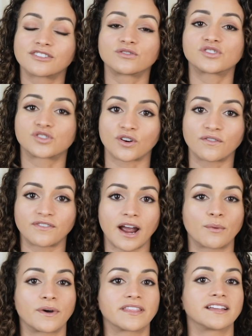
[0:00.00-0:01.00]
a little stir fry
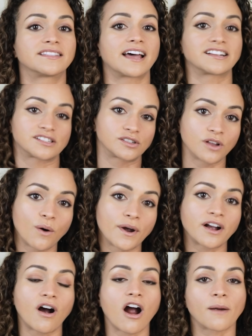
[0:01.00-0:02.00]
with it that is low
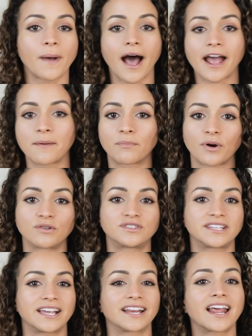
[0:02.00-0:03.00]
in carb, high in
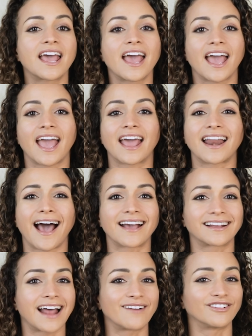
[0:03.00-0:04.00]
protein, and I
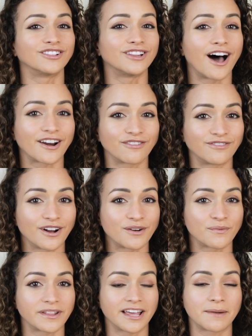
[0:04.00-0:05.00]
can have a lot of fun
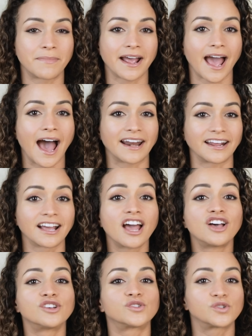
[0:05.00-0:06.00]
with it by adding
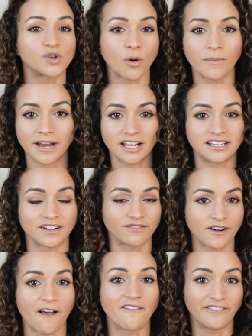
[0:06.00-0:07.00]
so many
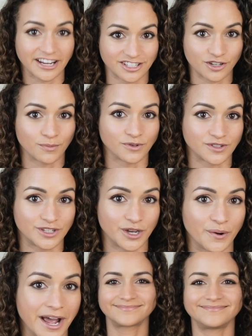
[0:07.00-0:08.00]
different vegetables
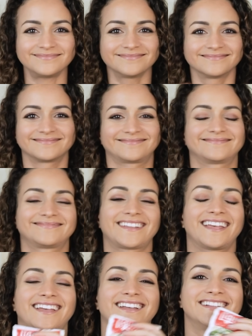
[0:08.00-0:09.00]
to it.
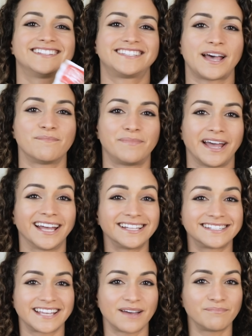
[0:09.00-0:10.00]
Tempeh.
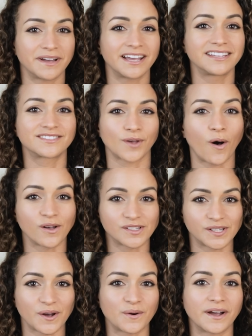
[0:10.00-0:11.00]
Tempeh is
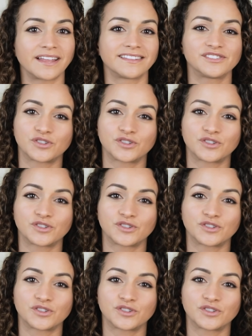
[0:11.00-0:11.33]
also in the